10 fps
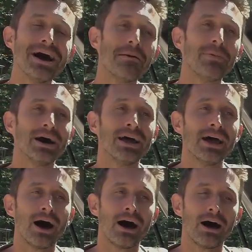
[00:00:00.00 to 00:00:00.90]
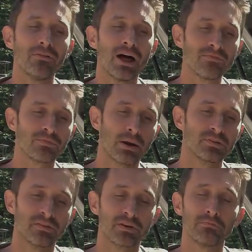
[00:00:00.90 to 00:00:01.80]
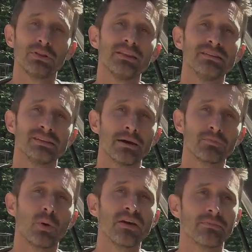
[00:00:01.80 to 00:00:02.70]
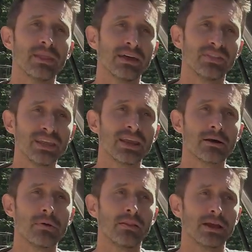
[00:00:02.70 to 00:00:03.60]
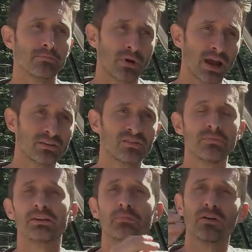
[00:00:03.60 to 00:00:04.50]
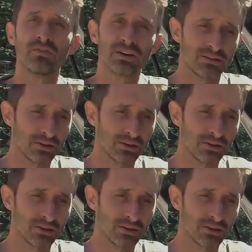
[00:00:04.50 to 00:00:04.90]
But uh, a lot of preppers have completely stepped away from that thinking about like practice makes perfect.